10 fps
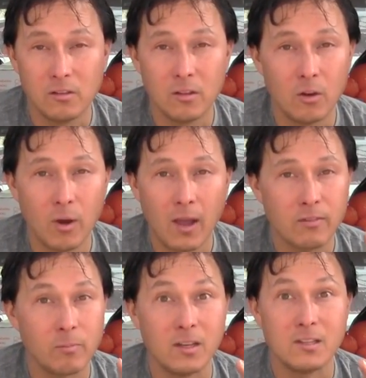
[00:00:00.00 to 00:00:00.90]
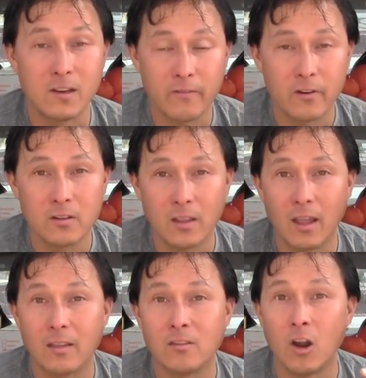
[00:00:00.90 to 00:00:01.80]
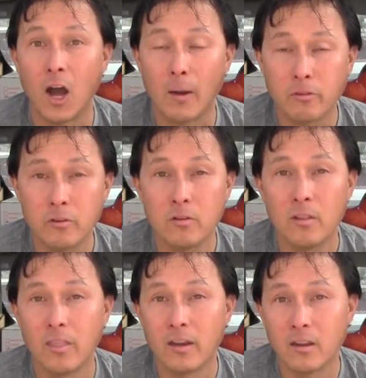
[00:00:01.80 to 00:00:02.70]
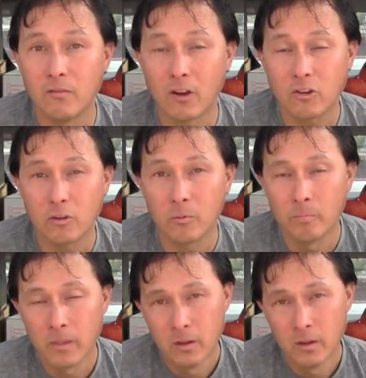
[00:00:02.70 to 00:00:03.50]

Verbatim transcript: you know, have something different as an option than conventional,